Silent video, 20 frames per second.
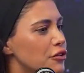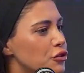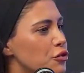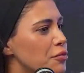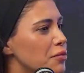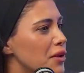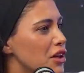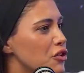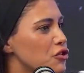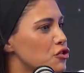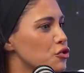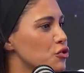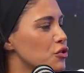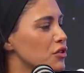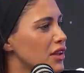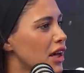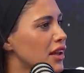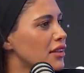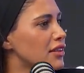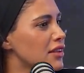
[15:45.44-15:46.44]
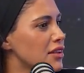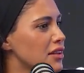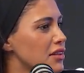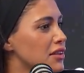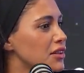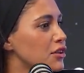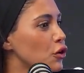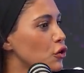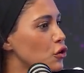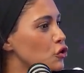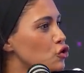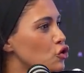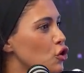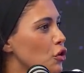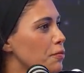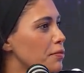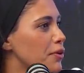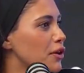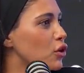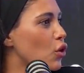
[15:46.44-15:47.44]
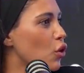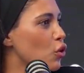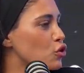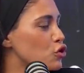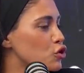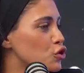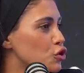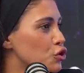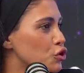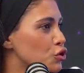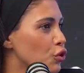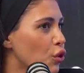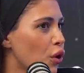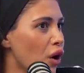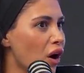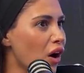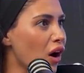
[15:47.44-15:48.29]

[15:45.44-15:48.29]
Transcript: to make sure that your job belongs to you.